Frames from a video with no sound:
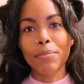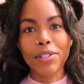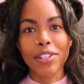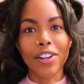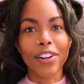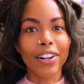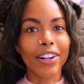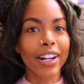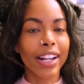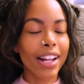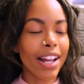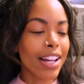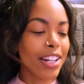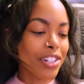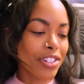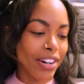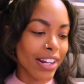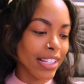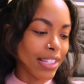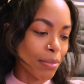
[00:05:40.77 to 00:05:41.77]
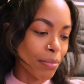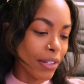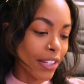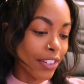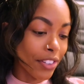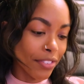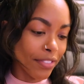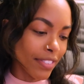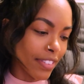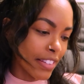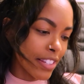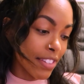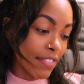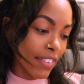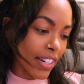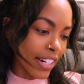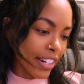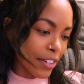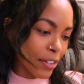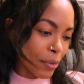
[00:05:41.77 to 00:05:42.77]
I'm sorry, I tried to be cute for this
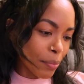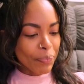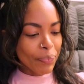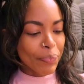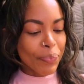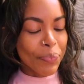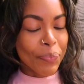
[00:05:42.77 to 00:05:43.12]
video.